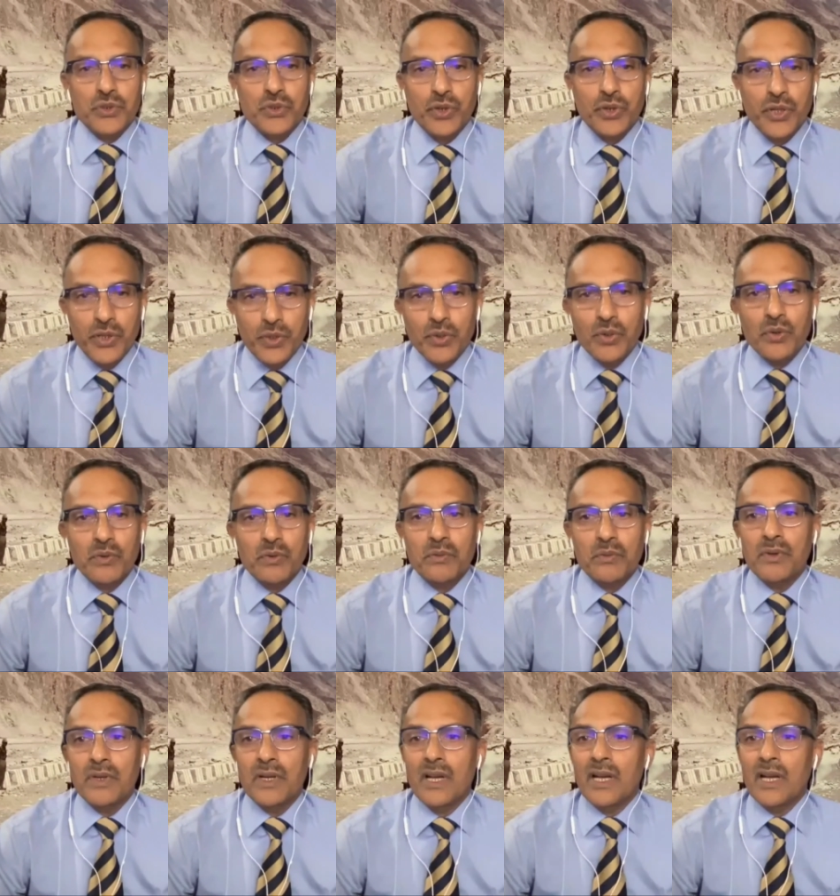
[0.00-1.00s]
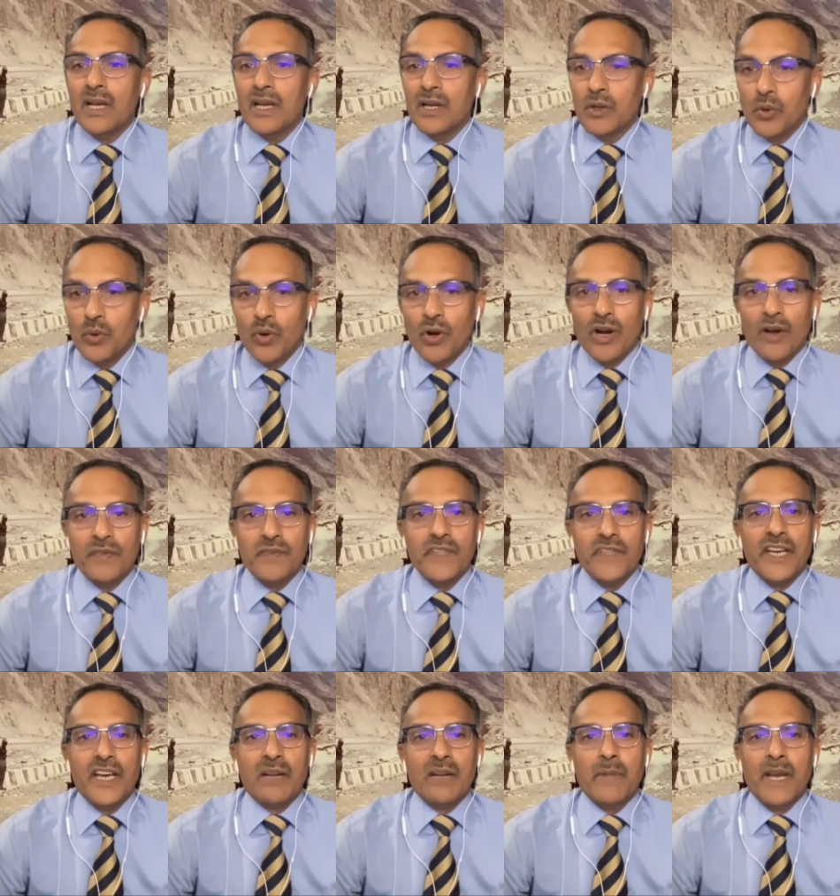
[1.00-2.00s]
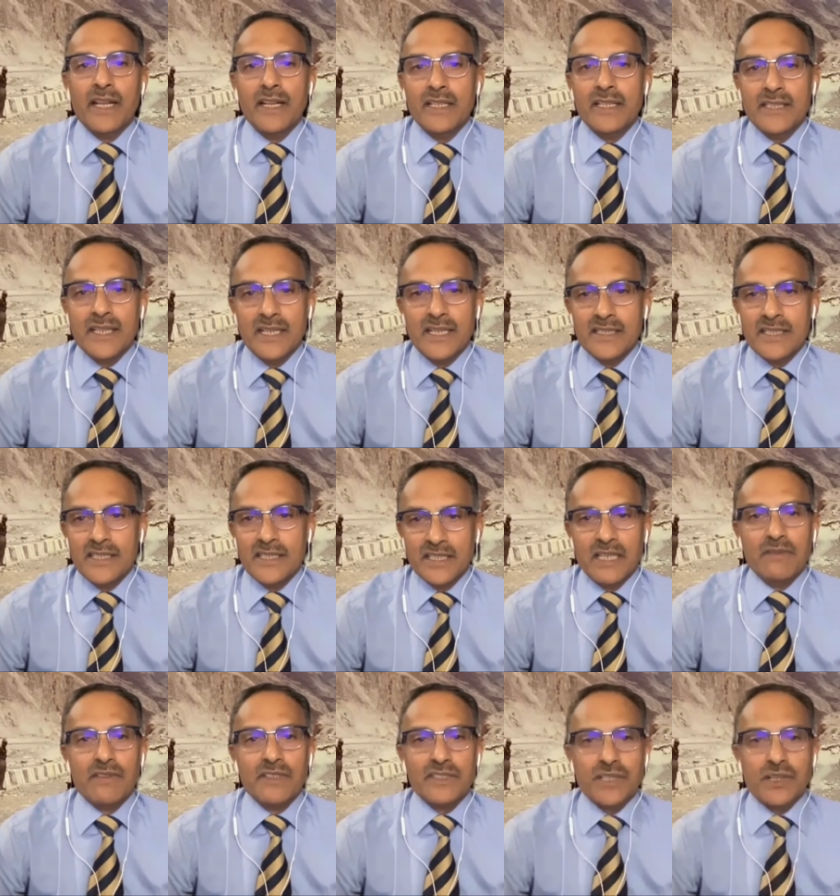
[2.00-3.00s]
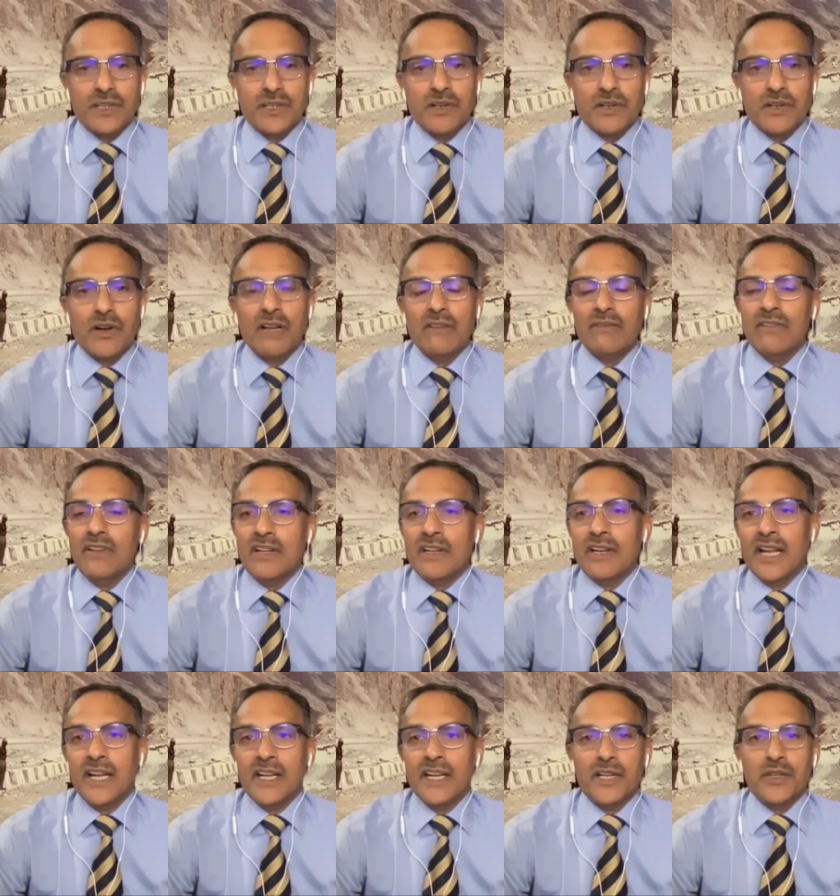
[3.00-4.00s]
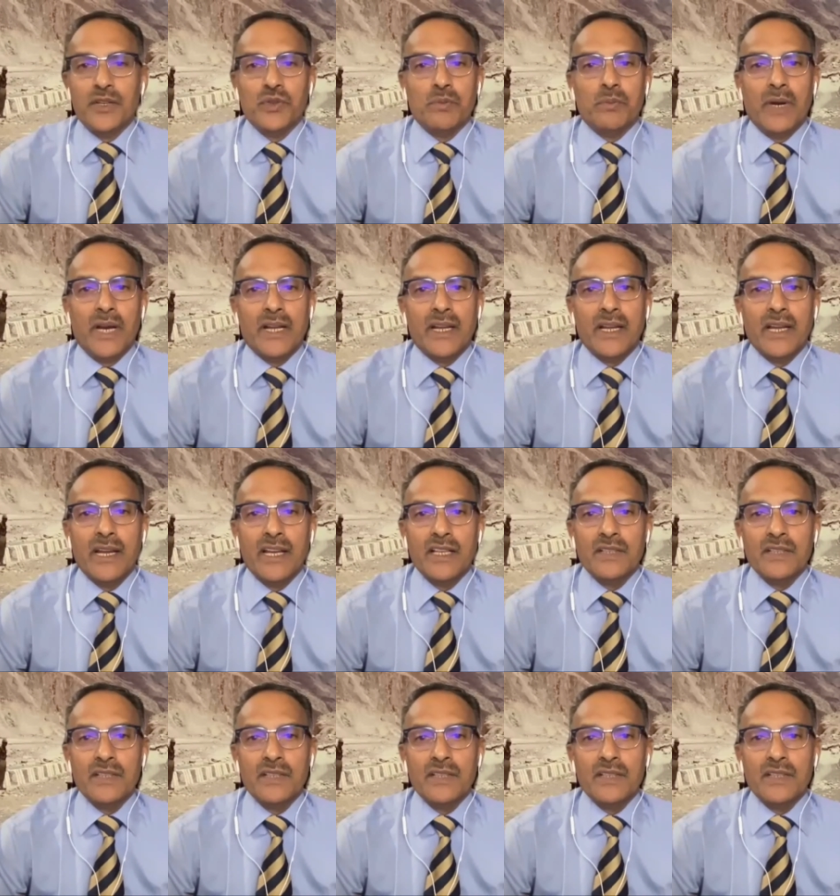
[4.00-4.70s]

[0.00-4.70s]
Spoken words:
Should you go off the air by any chance, just give us a call. We'll try and get you back.